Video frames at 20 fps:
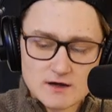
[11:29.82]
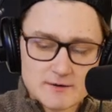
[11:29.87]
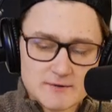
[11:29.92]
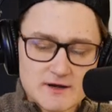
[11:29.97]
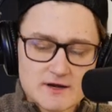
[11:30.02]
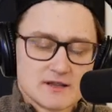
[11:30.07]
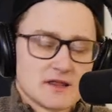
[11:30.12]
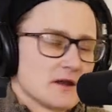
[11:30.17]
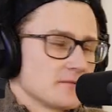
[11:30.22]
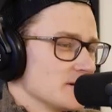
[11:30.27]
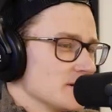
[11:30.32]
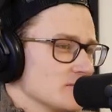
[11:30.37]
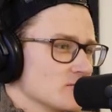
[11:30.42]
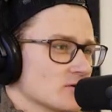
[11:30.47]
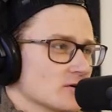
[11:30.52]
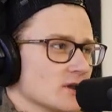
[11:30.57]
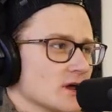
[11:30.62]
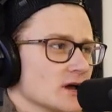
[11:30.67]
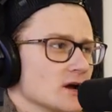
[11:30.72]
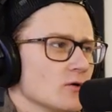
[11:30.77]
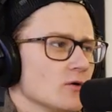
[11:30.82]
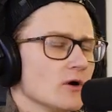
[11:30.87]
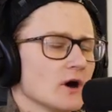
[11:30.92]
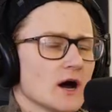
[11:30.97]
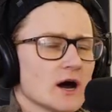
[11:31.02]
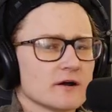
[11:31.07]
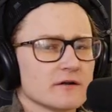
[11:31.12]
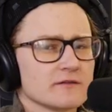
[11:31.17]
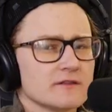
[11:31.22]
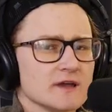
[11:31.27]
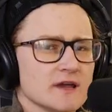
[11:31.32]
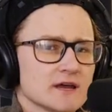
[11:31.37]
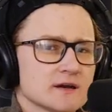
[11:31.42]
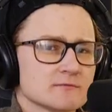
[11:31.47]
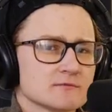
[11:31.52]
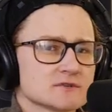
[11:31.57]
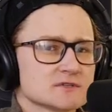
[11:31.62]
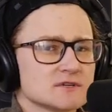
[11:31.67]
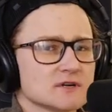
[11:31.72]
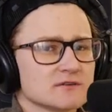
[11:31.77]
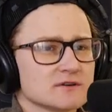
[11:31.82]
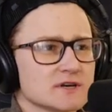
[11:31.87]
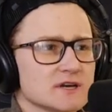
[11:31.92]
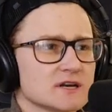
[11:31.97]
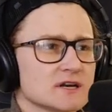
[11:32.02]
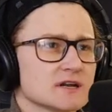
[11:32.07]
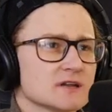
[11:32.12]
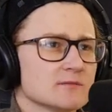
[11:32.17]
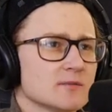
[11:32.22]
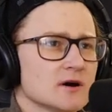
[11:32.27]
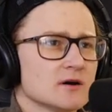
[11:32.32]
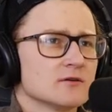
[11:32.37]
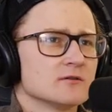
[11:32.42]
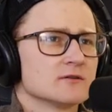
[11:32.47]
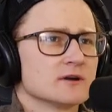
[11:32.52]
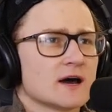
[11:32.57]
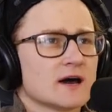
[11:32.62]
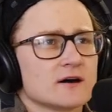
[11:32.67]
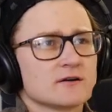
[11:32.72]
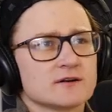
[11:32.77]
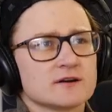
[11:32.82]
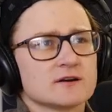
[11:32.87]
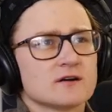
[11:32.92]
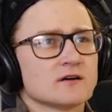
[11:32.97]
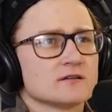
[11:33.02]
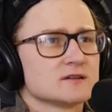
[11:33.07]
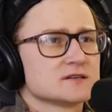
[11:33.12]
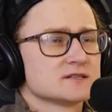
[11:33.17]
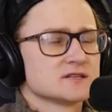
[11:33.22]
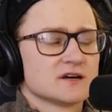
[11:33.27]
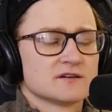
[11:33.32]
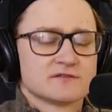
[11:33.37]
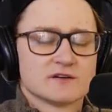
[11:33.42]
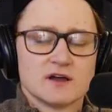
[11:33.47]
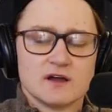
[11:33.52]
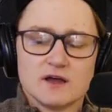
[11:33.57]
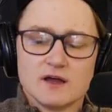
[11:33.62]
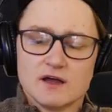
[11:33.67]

I mean, a lot of people are like, "Oh, how did the animals know to get on the boat? How did all this stuff?"